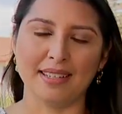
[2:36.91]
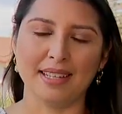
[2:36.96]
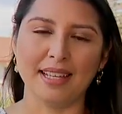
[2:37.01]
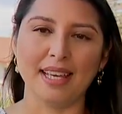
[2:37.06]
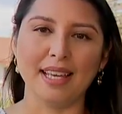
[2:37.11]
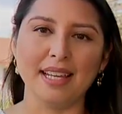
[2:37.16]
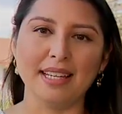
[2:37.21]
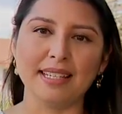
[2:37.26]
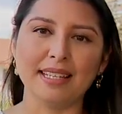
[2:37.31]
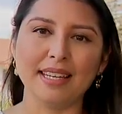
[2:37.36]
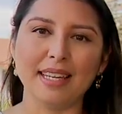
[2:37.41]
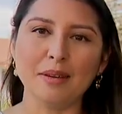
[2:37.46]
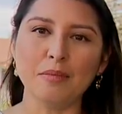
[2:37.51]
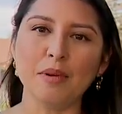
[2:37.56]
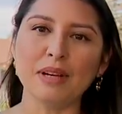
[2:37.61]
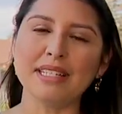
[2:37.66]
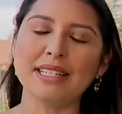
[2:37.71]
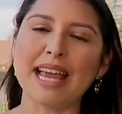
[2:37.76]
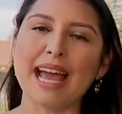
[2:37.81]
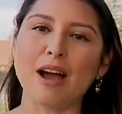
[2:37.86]
The team
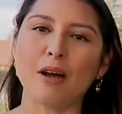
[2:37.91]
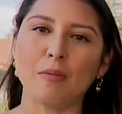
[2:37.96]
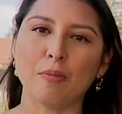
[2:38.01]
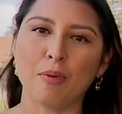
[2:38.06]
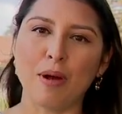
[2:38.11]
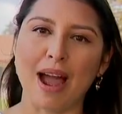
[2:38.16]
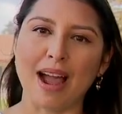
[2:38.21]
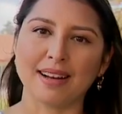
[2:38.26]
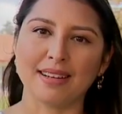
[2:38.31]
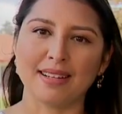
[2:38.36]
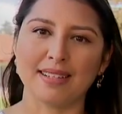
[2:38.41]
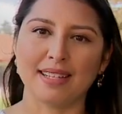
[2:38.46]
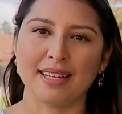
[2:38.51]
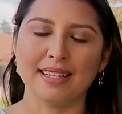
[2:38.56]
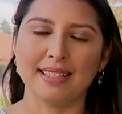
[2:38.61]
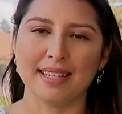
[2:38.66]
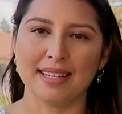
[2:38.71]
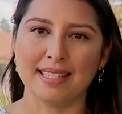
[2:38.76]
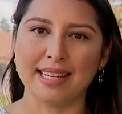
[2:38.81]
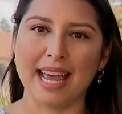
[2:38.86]
was out practicing
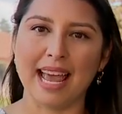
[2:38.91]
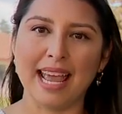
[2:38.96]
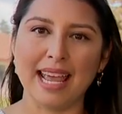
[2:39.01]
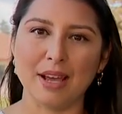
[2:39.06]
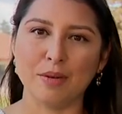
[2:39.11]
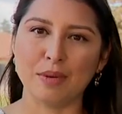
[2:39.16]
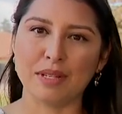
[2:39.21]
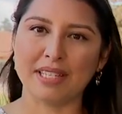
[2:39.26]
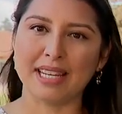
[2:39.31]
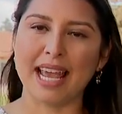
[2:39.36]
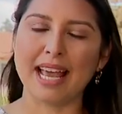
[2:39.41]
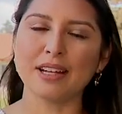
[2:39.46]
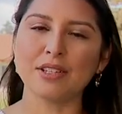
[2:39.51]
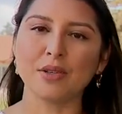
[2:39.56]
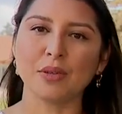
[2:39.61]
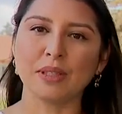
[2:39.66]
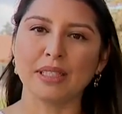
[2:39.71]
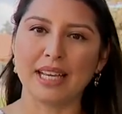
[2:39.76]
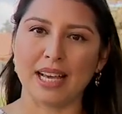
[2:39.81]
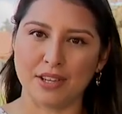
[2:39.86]
today. It was
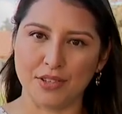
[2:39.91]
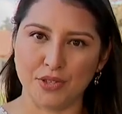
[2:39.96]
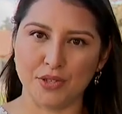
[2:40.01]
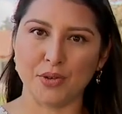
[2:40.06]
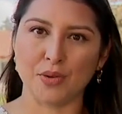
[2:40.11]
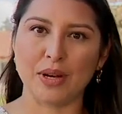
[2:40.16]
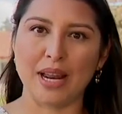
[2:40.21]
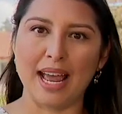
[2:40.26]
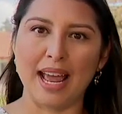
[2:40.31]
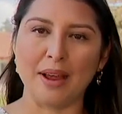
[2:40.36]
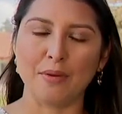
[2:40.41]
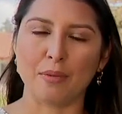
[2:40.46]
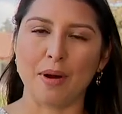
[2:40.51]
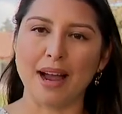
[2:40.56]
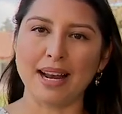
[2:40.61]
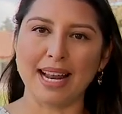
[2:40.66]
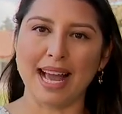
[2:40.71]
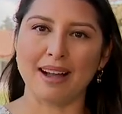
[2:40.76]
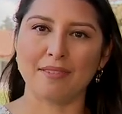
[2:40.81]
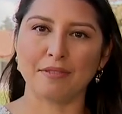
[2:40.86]
canceled yesterday
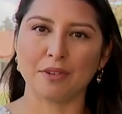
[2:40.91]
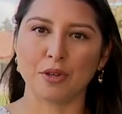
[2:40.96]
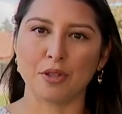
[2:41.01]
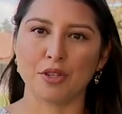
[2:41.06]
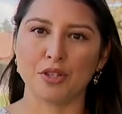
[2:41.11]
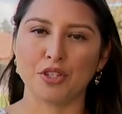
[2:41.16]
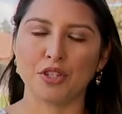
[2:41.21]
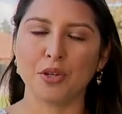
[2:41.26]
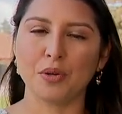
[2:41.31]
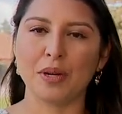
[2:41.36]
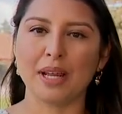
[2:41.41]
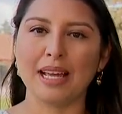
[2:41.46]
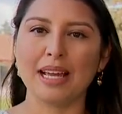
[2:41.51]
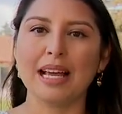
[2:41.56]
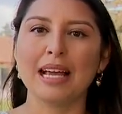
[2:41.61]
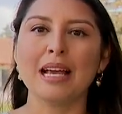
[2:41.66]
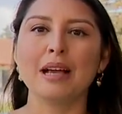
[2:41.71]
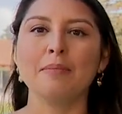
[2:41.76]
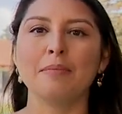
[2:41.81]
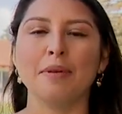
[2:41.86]
right after the shooting,
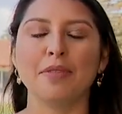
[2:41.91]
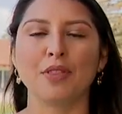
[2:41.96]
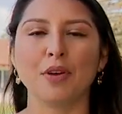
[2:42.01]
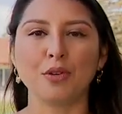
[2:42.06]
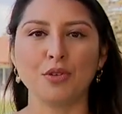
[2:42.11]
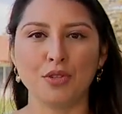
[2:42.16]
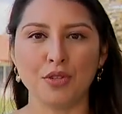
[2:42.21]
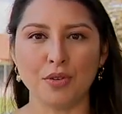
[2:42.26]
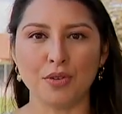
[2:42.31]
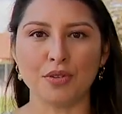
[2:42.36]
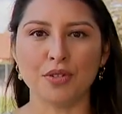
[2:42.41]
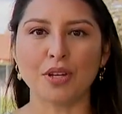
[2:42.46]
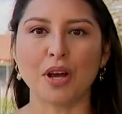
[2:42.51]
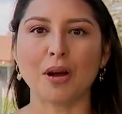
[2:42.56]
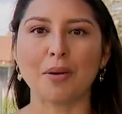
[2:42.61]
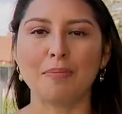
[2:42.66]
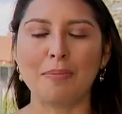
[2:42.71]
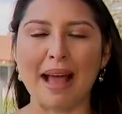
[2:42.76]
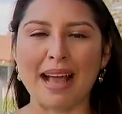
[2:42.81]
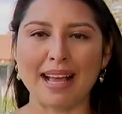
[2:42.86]
but those students
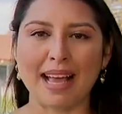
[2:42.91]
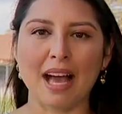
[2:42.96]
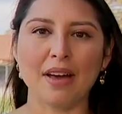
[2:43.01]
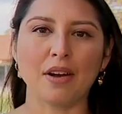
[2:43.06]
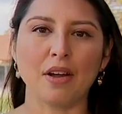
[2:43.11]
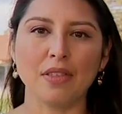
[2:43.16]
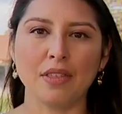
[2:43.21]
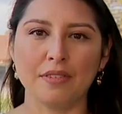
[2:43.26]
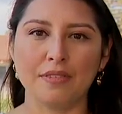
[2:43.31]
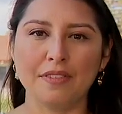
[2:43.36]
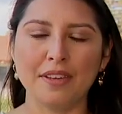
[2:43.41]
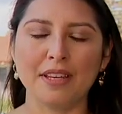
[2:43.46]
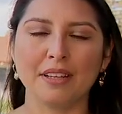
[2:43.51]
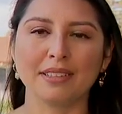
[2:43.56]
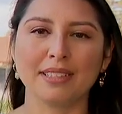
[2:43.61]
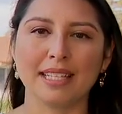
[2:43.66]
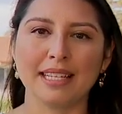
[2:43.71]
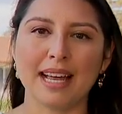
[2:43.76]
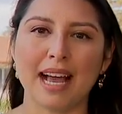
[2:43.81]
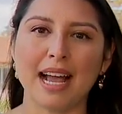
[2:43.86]
are back out on the
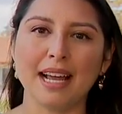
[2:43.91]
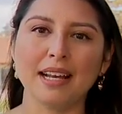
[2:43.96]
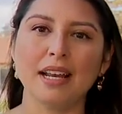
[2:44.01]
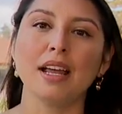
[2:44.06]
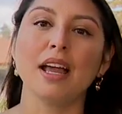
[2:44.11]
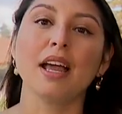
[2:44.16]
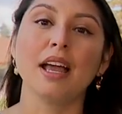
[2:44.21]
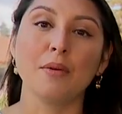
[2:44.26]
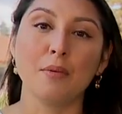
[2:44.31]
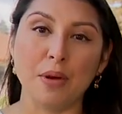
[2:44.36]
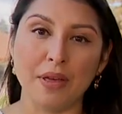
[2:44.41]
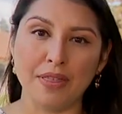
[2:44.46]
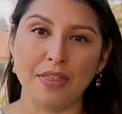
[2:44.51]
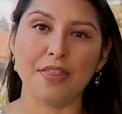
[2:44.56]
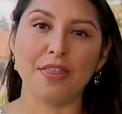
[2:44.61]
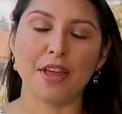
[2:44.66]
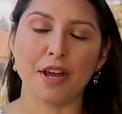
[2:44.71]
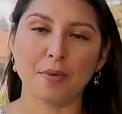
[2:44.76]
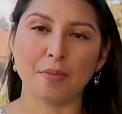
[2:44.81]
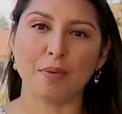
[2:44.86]
field tonight with
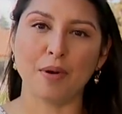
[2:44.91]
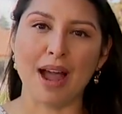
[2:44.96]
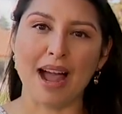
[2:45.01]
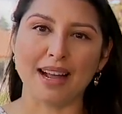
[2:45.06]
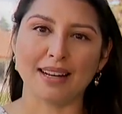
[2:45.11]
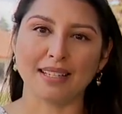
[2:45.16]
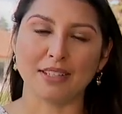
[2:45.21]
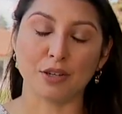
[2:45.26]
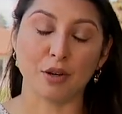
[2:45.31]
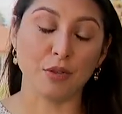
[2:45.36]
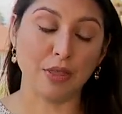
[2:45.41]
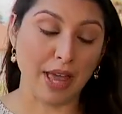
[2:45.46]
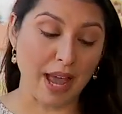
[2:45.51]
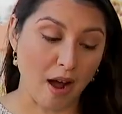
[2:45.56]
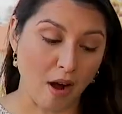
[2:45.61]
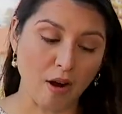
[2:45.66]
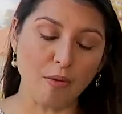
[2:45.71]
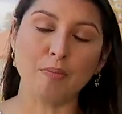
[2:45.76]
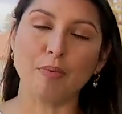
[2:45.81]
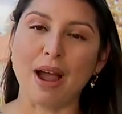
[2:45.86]
their practice, or they
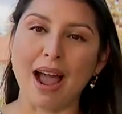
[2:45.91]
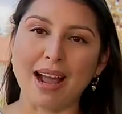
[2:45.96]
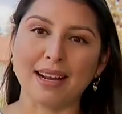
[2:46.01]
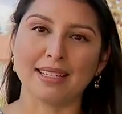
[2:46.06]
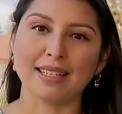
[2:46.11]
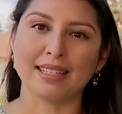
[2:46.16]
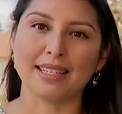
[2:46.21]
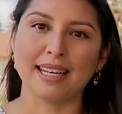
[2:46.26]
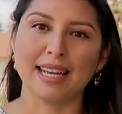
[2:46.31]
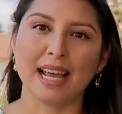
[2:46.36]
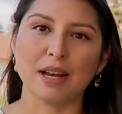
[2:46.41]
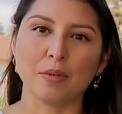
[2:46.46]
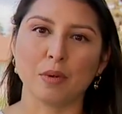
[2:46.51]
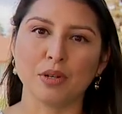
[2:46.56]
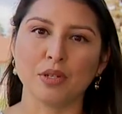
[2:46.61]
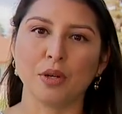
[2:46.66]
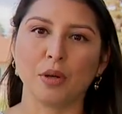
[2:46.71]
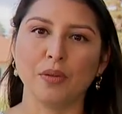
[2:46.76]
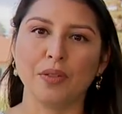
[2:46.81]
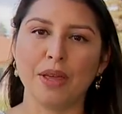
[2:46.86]
are practicing, and we're
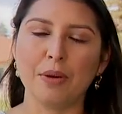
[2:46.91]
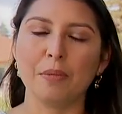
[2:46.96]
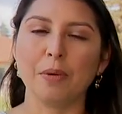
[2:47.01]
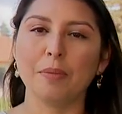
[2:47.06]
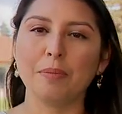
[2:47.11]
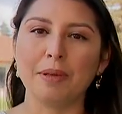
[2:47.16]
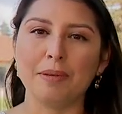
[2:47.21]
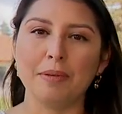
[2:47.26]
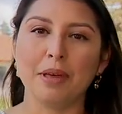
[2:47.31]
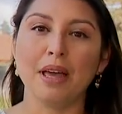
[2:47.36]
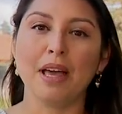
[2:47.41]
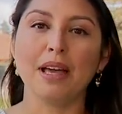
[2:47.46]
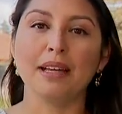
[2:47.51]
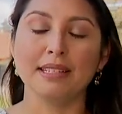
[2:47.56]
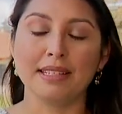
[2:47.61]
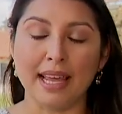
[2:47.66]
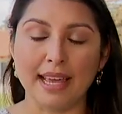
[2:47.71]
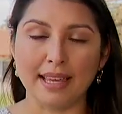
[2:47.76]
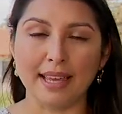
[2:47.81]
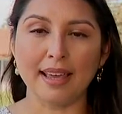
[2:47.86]
told they will be
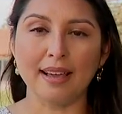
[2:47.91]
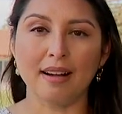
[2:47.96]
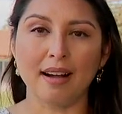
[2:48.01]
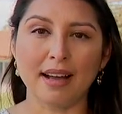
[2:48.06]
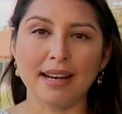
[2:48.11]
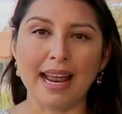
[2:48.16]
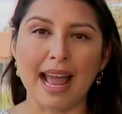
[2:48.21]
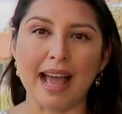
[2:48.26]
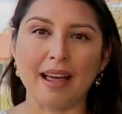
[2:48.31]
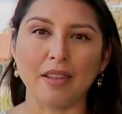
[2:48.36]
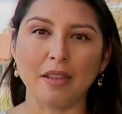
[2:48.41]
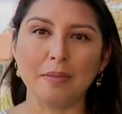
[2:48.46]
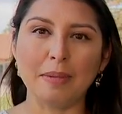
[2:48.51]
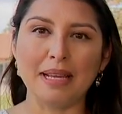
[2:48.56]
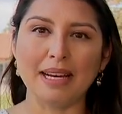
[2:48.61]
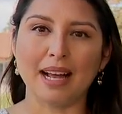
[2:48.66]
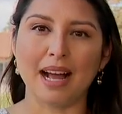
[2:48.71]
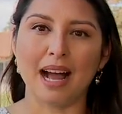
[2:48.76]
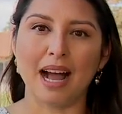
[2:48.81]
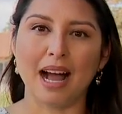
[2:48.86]
taking on
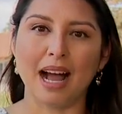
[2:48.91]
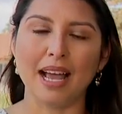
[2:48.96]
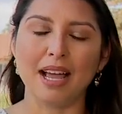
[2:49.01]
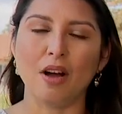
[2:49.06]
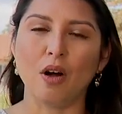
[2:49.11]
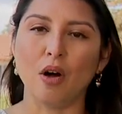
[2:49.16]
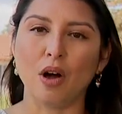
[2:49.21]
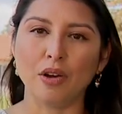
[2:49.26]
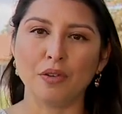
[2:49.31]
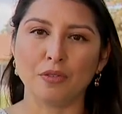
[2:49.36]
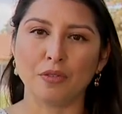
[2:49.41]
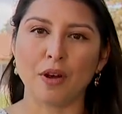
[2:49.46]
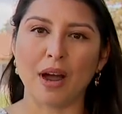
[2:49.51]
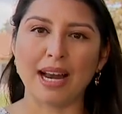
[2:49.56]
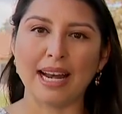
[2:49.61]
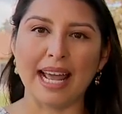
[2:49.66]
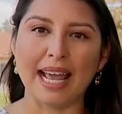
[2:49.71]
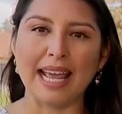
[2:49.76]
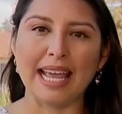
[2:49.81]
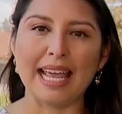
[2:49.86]
Alameda High on
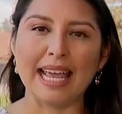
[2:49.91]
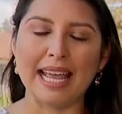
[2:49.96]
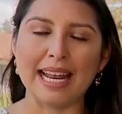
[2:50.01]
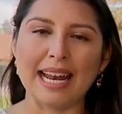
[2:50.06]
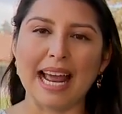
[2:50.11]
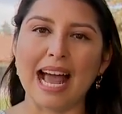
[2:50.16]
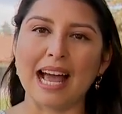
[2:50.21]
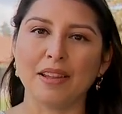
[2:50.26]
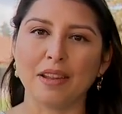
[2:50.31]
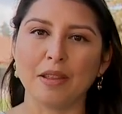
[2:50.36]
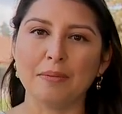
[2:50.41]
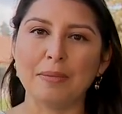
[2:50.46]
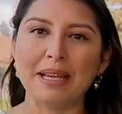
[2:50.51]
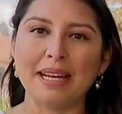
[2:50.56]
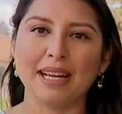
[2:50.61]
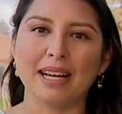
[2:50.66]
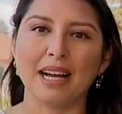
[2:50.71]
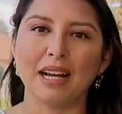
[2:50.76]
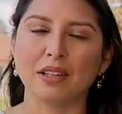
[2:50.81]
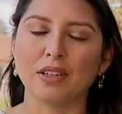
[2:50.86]
Friday in
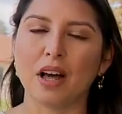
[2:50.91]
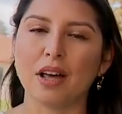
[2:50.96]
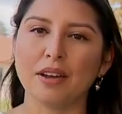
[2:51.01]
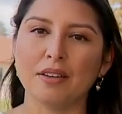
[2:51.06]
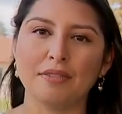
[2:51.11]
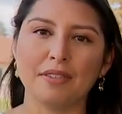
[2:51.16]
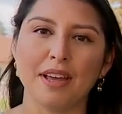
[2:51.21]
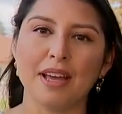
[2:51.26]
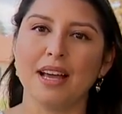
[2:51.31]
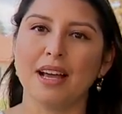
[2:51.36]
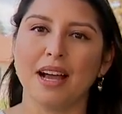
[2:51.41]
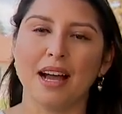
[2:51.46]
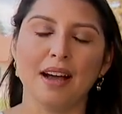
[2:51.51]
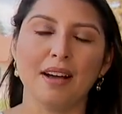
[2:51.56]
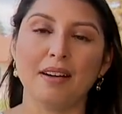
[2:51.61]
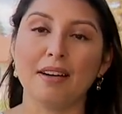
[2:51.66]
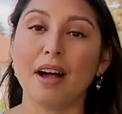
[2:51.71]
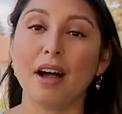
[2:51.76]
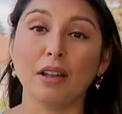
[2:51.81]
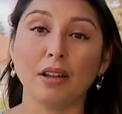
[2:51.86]
Alameda. A lot of
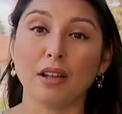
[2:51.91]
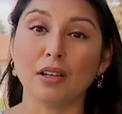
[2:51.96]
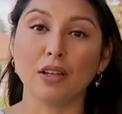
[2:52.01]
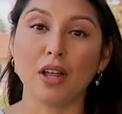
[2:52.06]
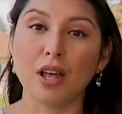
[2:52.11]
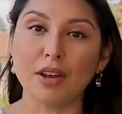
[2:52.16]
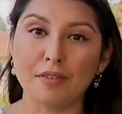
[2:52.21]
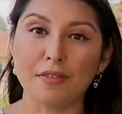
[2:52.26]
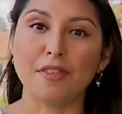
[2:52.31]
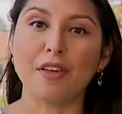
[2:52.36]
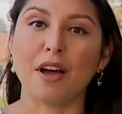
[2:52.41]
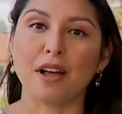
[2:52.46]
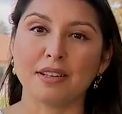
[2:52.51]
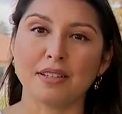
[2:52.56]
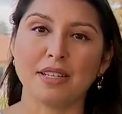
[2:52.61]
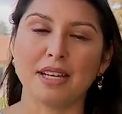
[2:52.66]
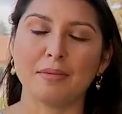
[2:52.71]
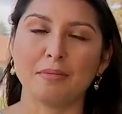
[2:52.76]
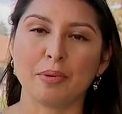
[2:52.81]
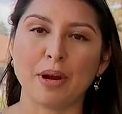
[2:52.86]
uh, a lot of
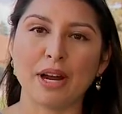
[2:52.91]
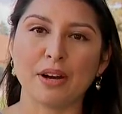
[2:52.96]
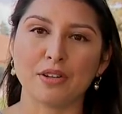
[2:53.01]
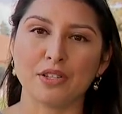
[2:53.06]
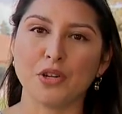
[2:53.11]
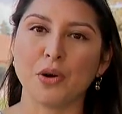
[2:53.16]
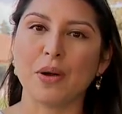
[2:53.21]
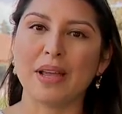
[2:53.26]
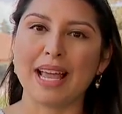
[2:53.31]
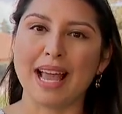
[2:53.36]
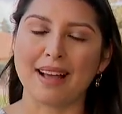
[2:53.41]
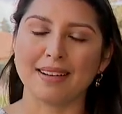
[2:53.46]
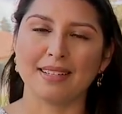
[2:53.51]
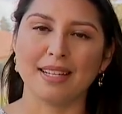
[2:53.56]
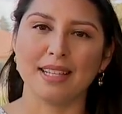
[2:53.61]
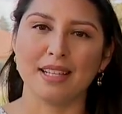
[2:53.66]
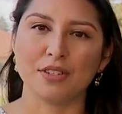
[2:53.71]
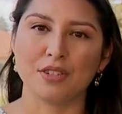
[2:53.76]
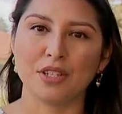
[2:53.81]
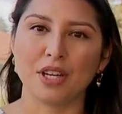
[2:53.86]
thoughts and prayers going out to
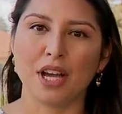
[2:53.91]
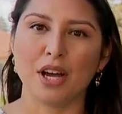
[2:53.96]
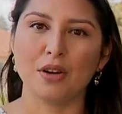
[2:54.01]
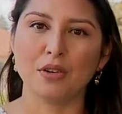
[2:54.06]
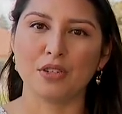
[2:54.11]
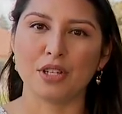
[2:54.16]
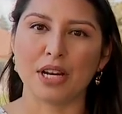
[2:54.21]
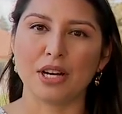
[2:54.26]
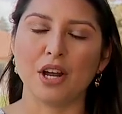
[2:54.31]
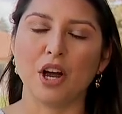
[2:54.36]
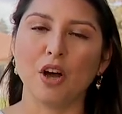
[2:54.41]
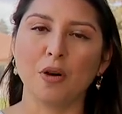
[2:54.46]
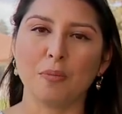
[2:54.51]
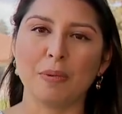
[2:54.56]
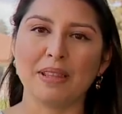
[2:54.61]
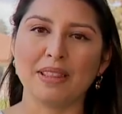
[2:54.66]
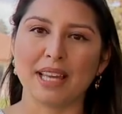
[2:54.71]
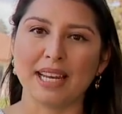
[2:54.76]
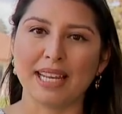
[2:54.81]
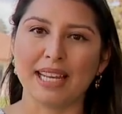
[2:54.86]
this coach and
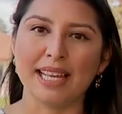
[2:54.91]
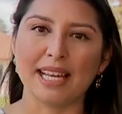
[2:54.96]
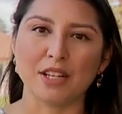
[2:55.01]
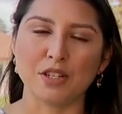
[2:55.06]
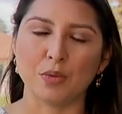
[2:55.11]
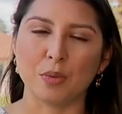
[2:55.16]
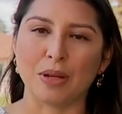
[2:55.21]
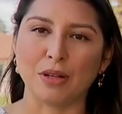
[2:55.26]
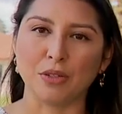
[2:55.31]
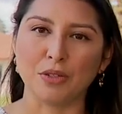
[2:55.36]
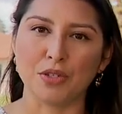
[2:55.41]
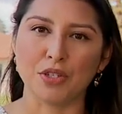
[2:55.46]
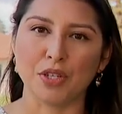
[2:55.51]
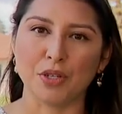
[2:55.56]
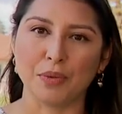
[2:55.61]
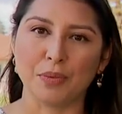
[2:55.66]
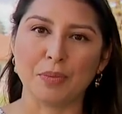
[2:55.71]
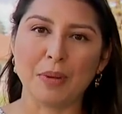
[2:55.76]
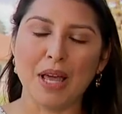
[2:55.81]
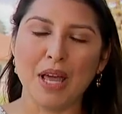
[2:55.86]
hoping that he gets well
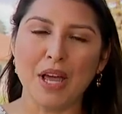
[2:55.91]
soon.